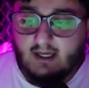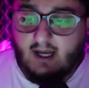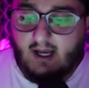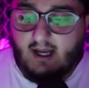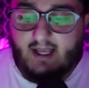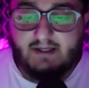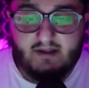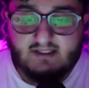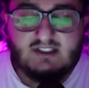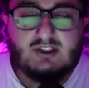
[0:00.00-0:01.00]
And
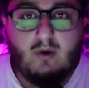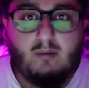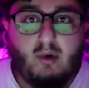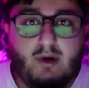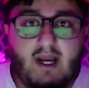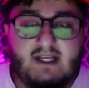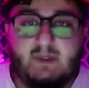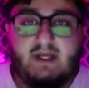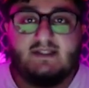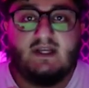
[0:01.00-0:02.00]
this is so important, guys,
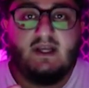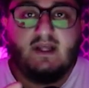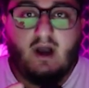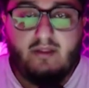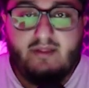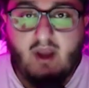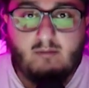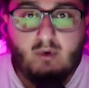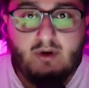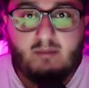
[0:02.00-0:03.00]
because the
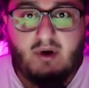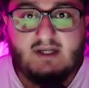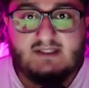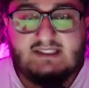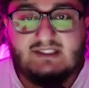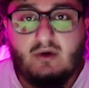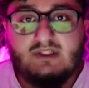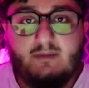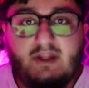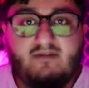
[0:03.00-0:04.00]
onboarding process is going
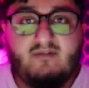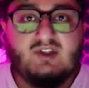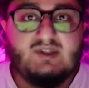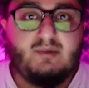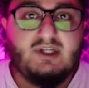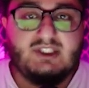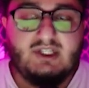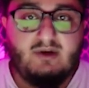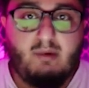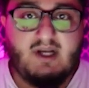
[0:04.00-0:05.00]
to be the first impression that
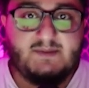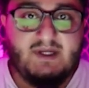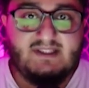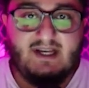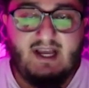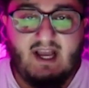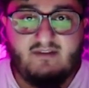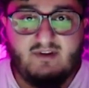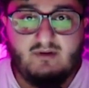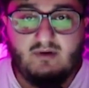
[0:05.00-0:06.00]
your prospect is going to have
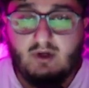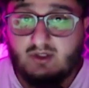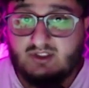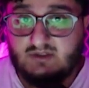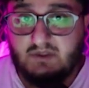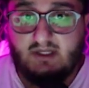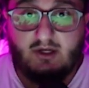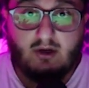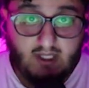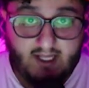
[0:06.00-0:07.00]
of you, or excuse me,
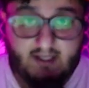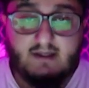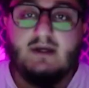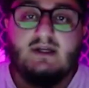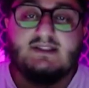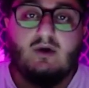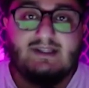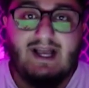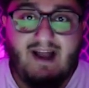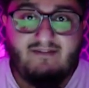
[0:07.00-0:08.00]
your client is going
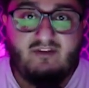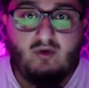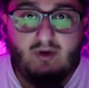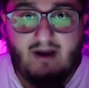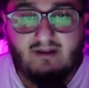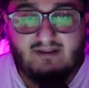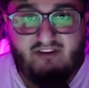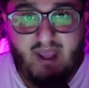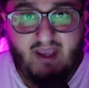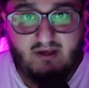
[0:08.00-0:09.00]
to have of you now that
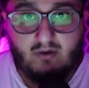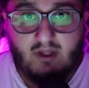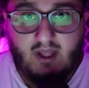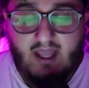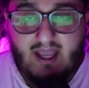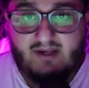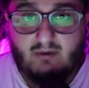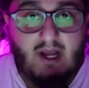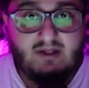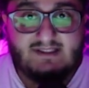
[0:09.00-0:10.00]
they've paid you. And
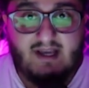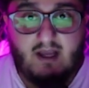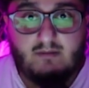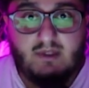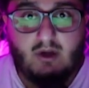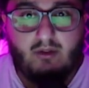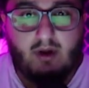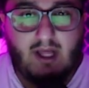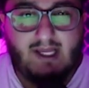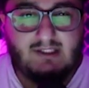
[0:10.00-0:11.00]
around this time, you know, the
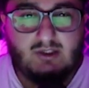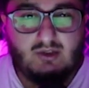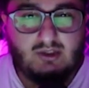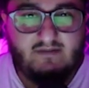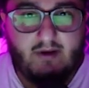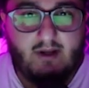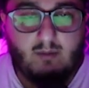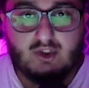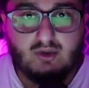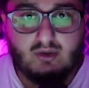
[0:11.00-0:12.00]
client is usually very
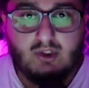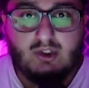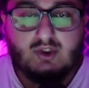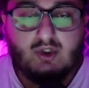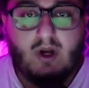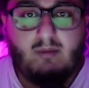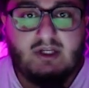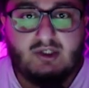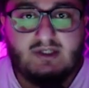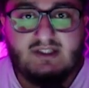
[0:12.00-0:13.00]
emotional. So you want to make
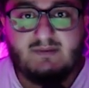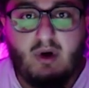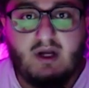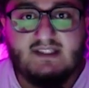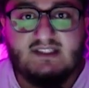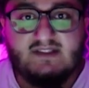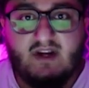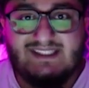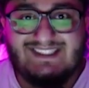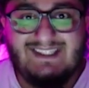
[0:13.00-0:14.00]
sure that this process is
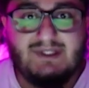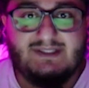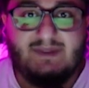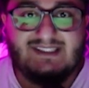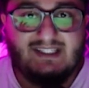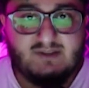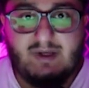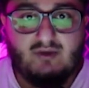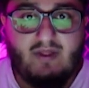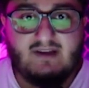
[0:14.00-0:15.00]
very seamless because they just
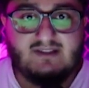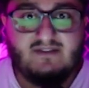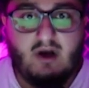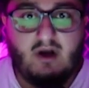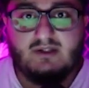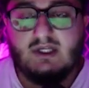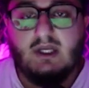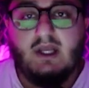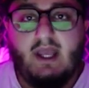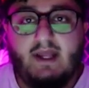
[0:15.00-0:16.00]
paid you thousands of dollars
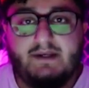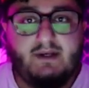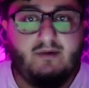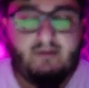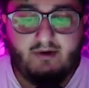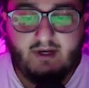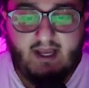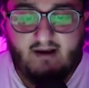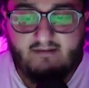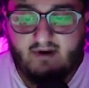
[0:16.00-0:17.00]
and, you know, they're going
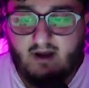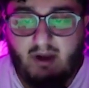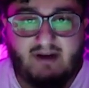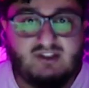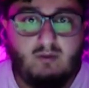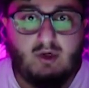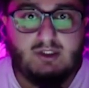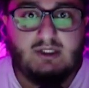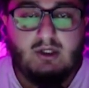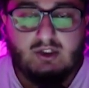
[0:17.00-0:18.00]
to have buyer's
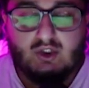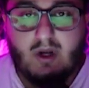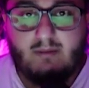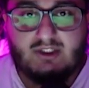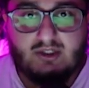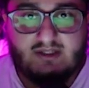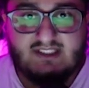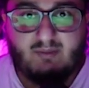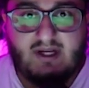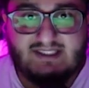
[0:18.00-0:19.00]
remorse. So you want to make sure that
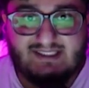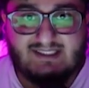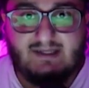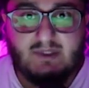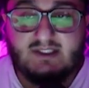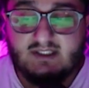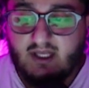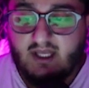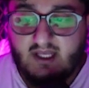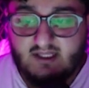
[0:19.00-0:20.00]
this process is seamless.
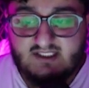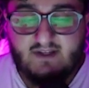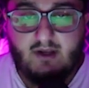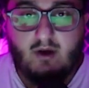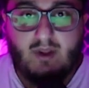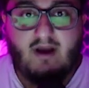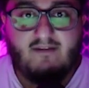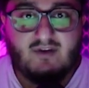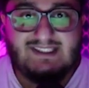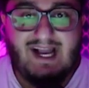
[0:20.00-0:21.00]
In this video, we
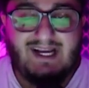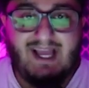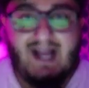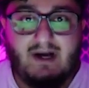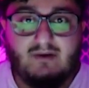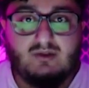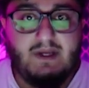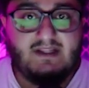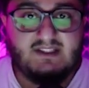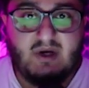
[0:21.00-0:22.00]
cover exactly how to
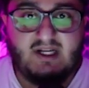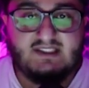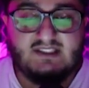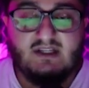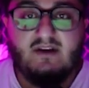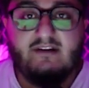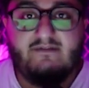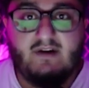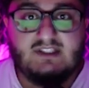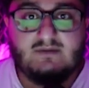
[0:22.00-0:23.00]
make this process
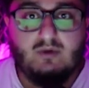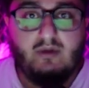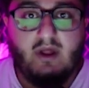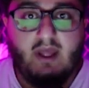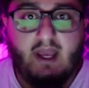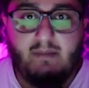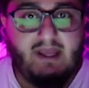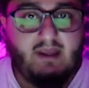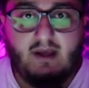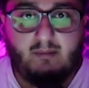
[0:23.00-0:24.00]
very smooth and
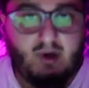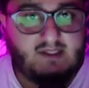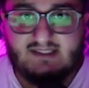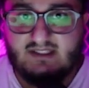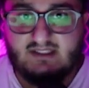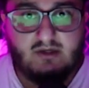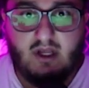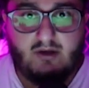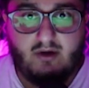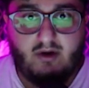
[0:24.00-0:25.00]
make it a process that is
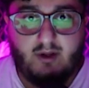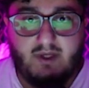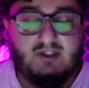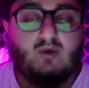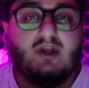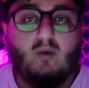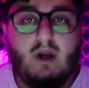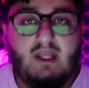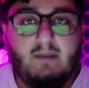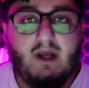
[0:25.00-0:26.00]
literally under 30 minutes. Within
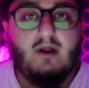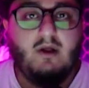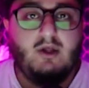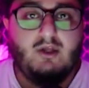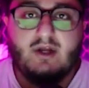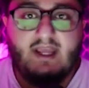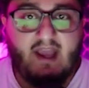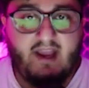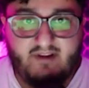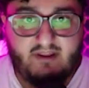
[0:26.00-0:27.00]
one email, you're going to get
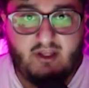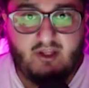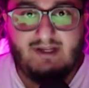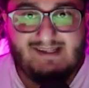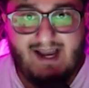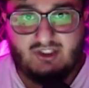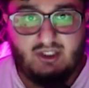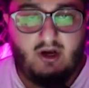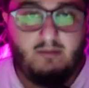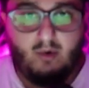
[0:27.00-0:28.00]
everything that you need to actually
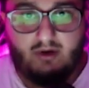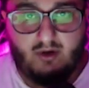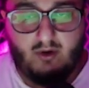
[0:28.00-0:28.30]
onboard your